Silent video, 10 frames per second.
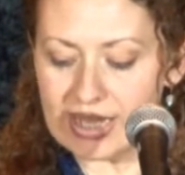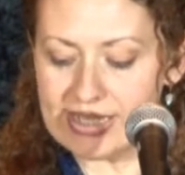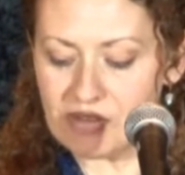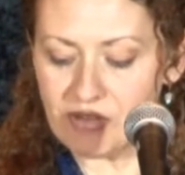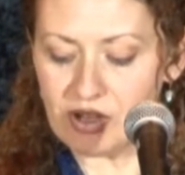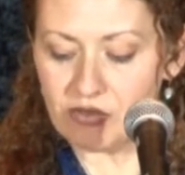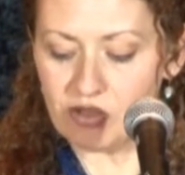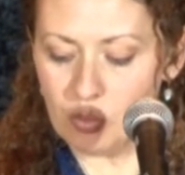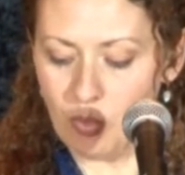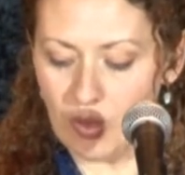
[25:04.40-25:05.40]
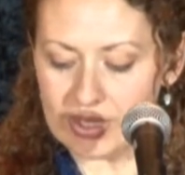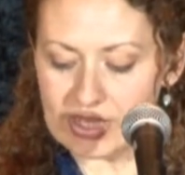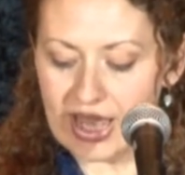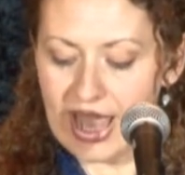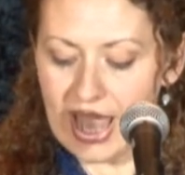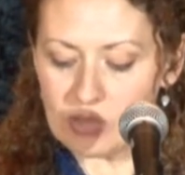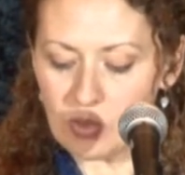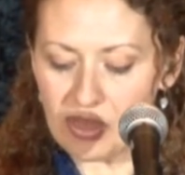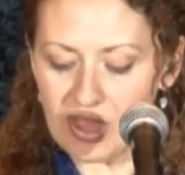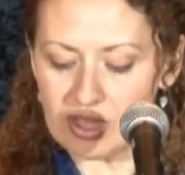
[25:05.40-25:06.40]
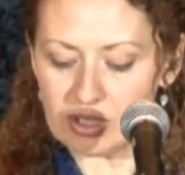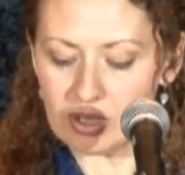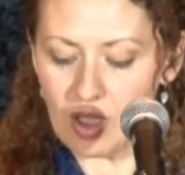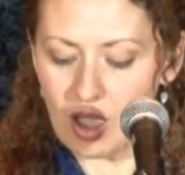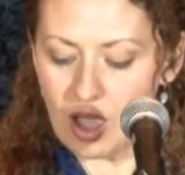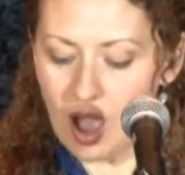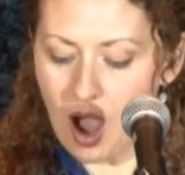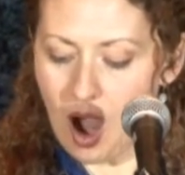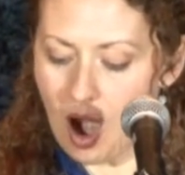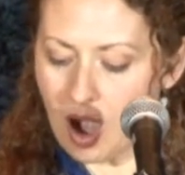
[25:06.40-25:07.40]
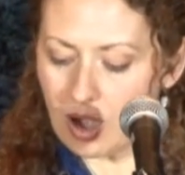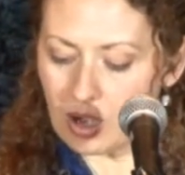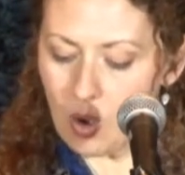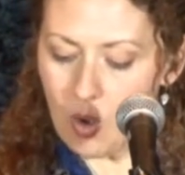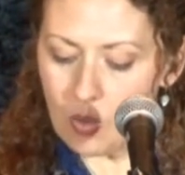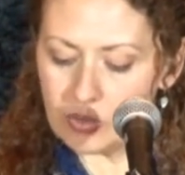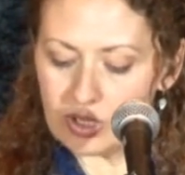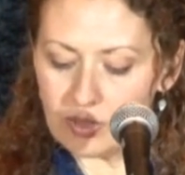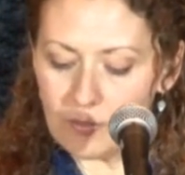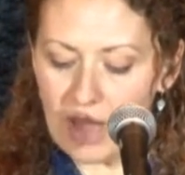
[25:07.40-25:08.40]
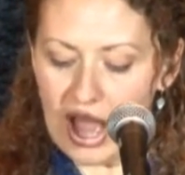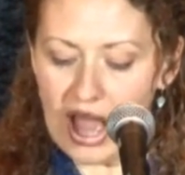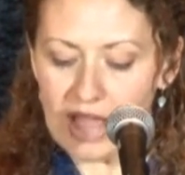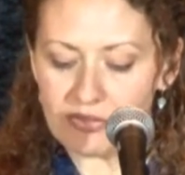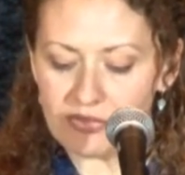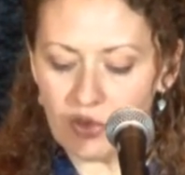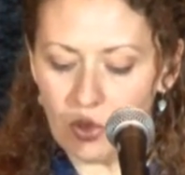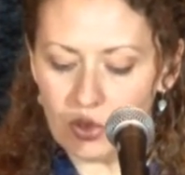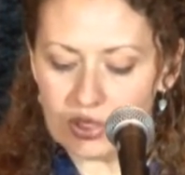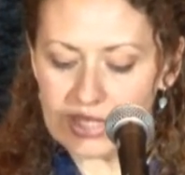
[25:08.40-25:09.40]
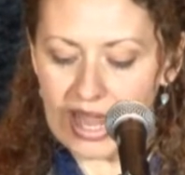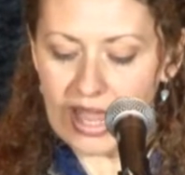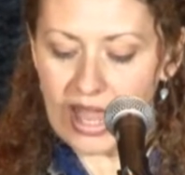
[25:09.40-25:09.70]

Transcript: a different viewpoint. And within our own Baha'i fold